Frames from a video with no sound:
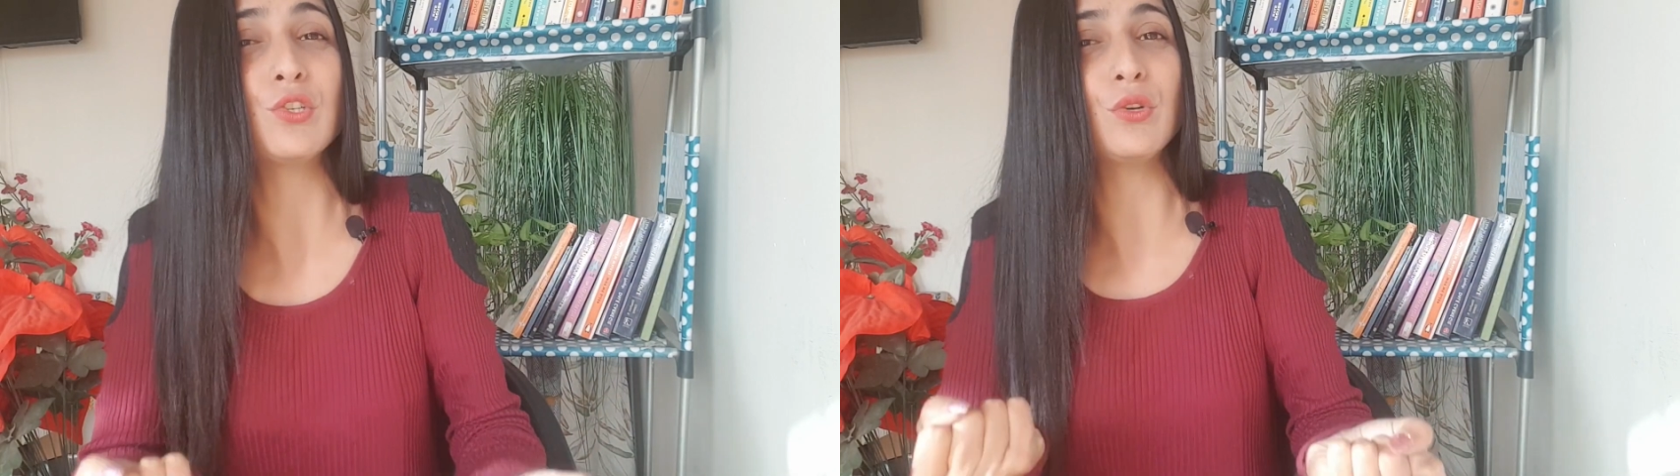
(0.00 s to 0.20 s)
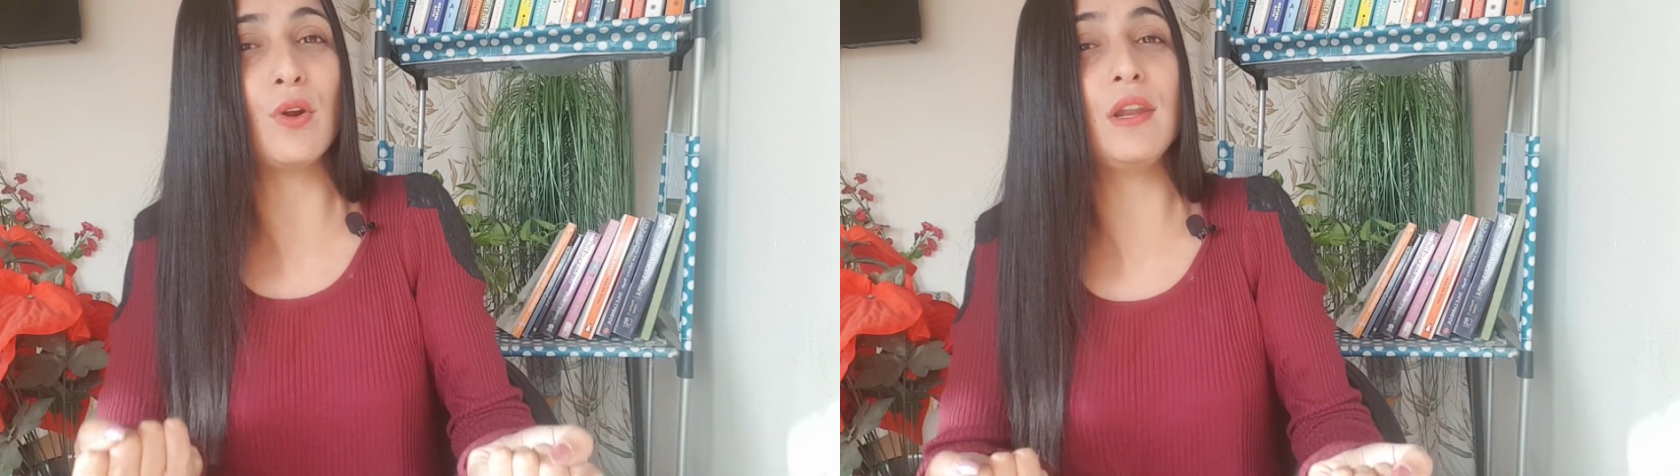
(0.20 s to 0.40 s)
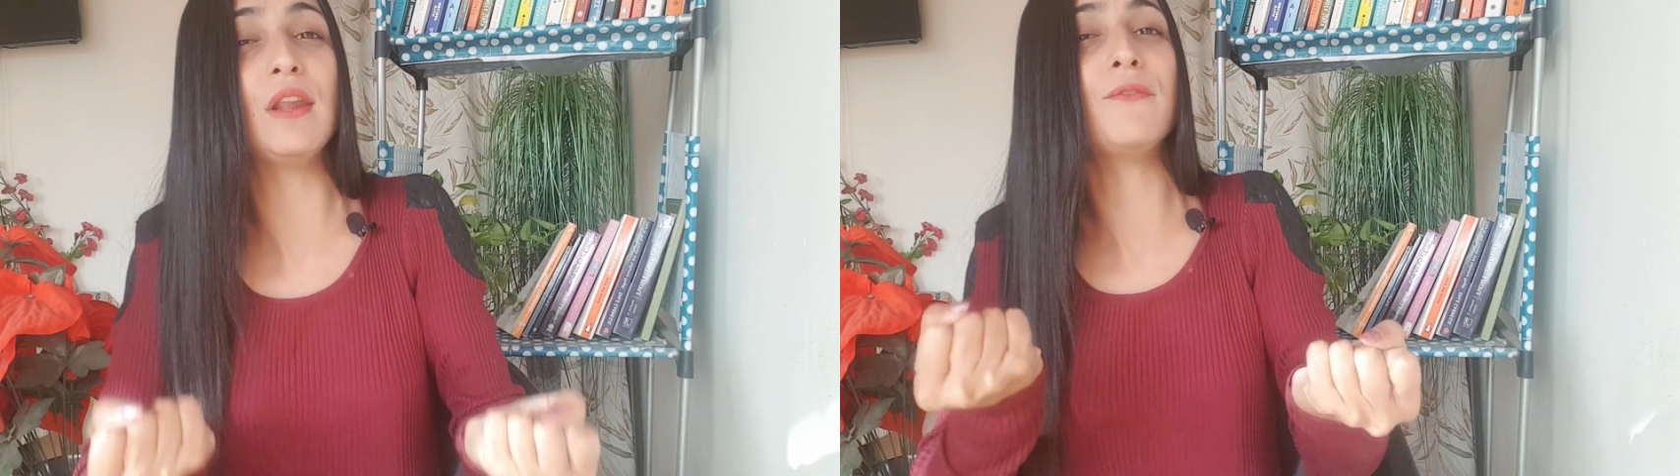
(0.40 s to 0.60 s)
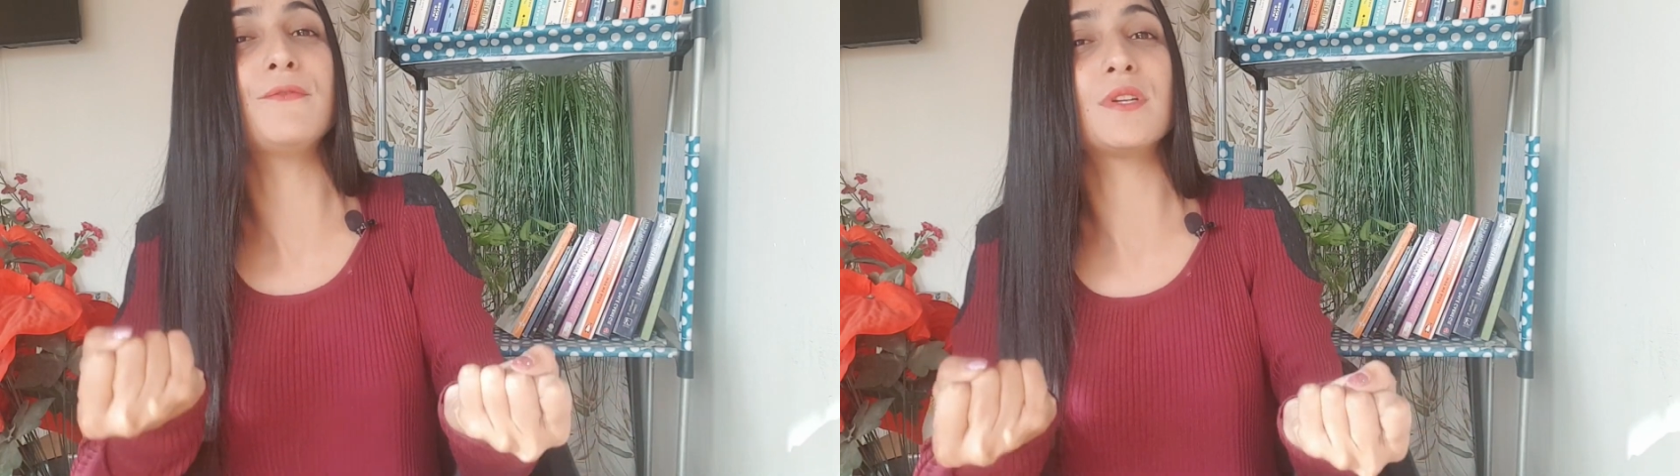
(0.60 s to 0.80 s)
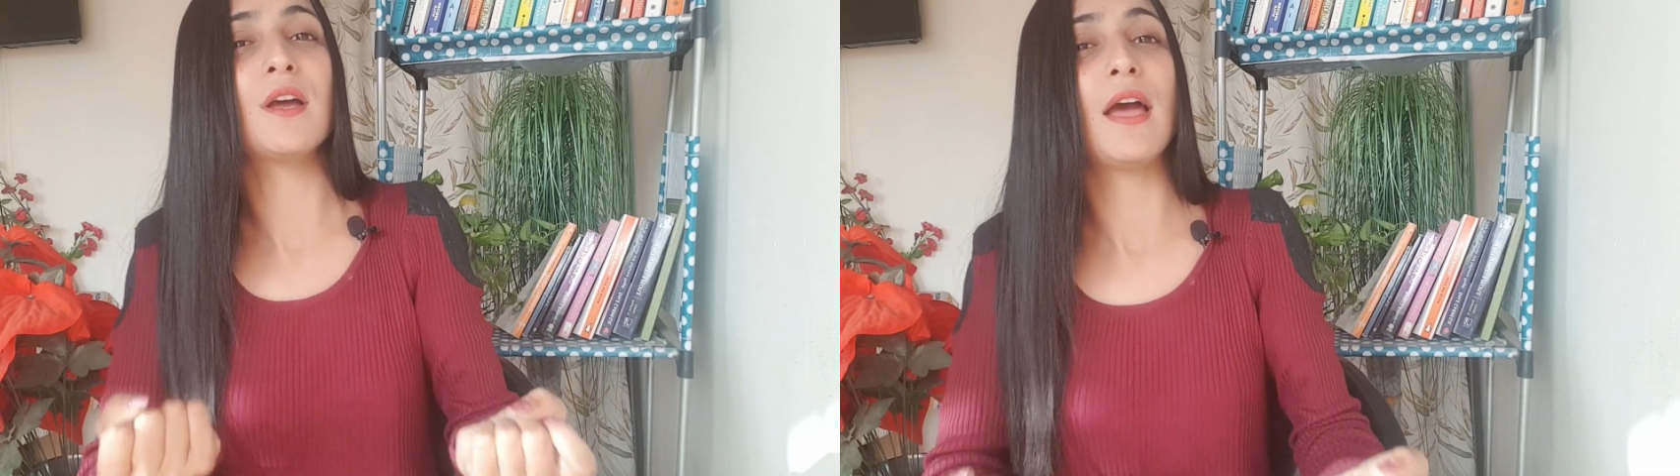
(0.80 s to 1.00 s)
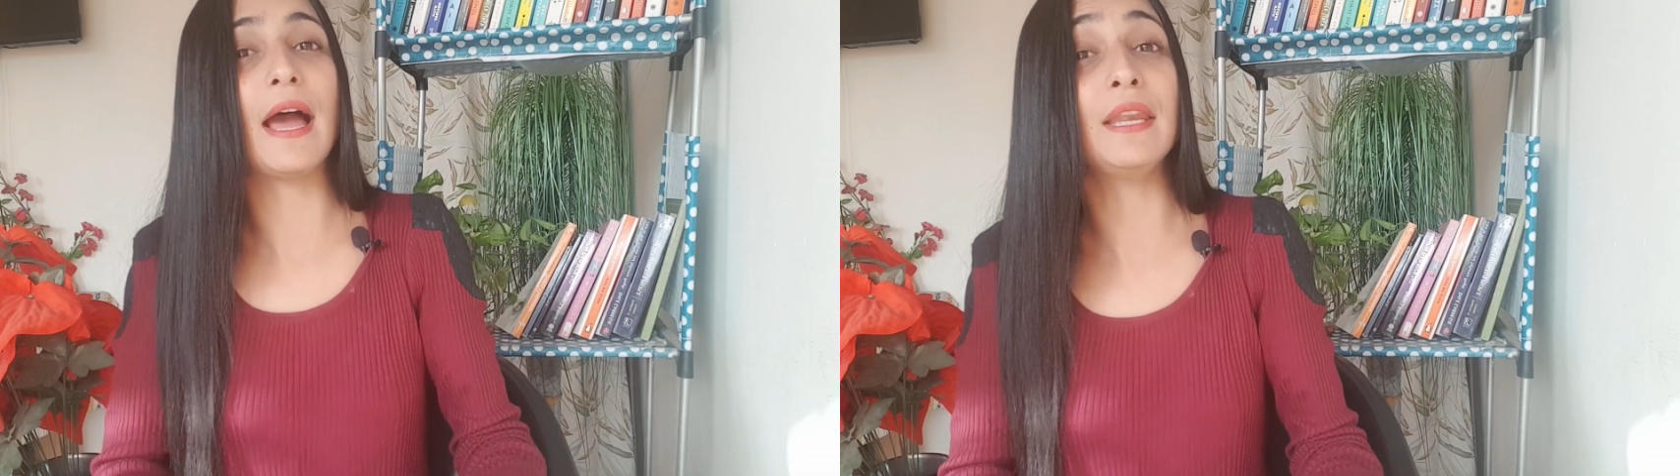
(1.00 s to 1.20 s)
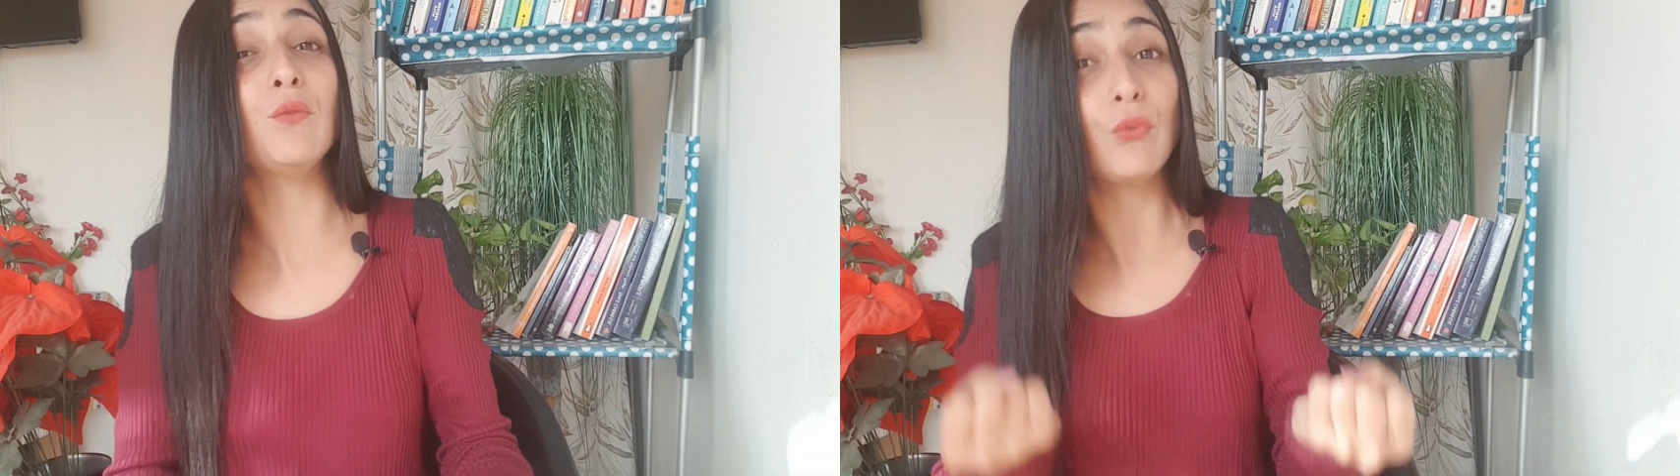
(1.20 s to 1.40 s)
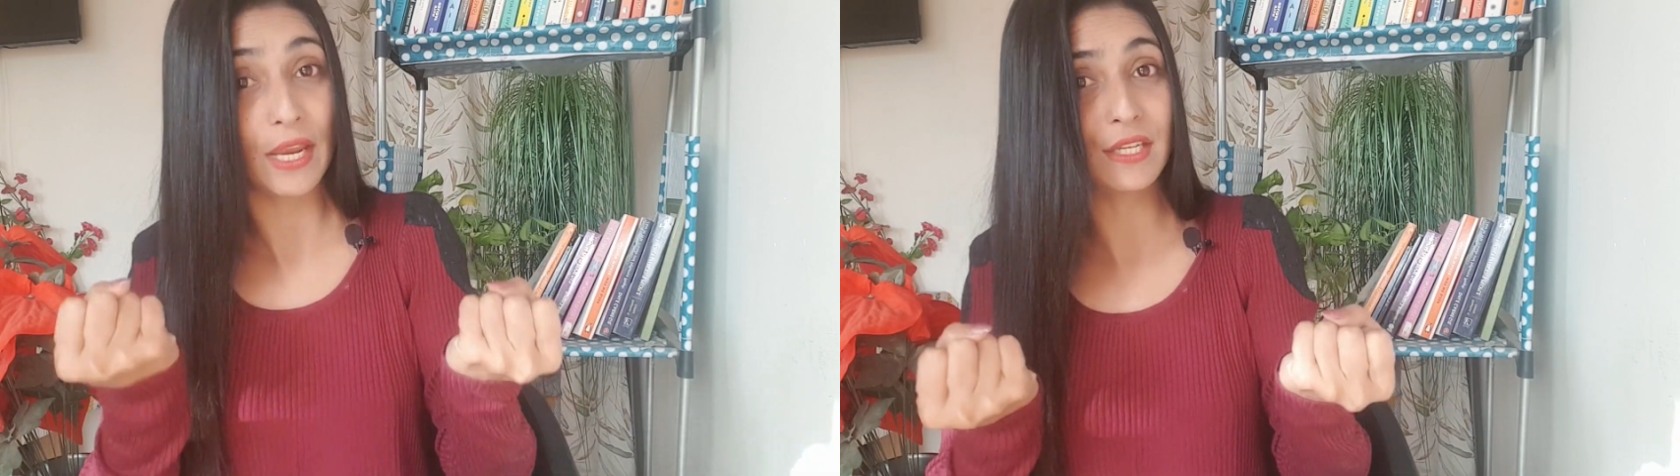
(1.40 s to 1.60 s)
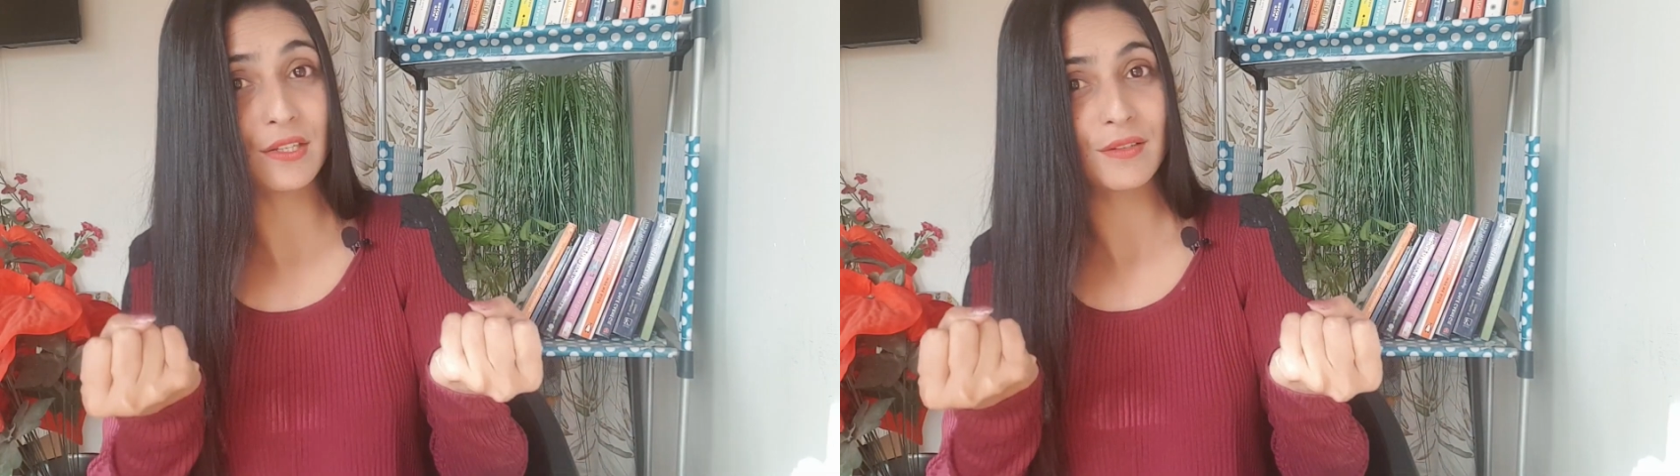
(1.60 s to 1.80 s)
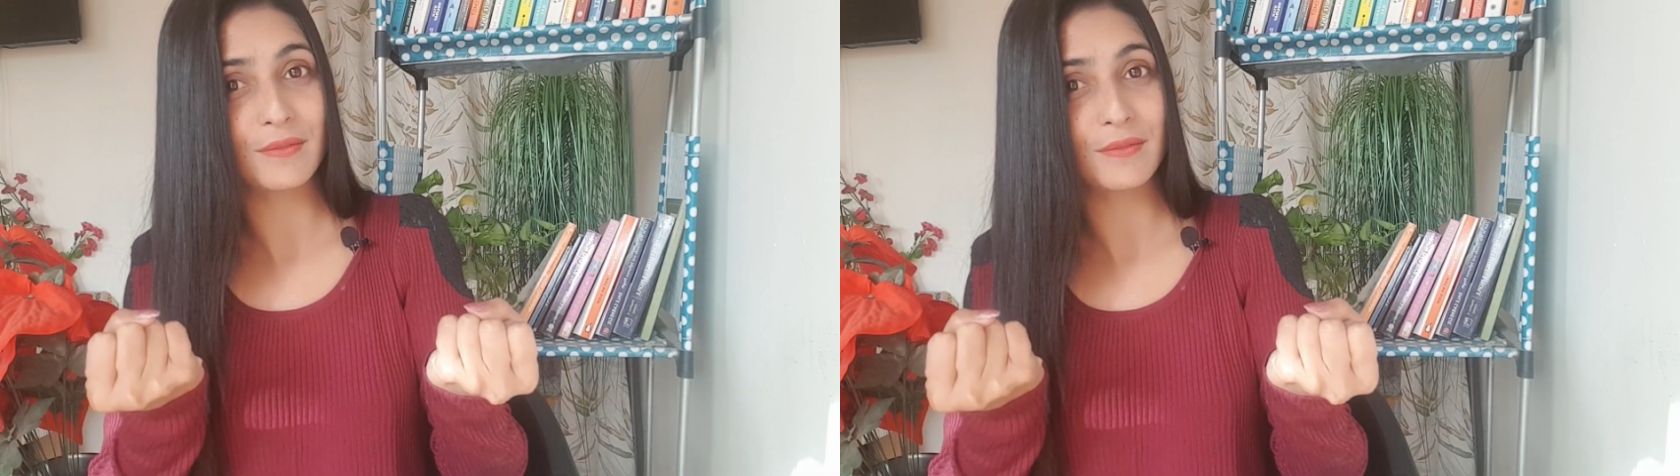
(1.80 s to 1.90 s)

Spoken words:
lift any weight?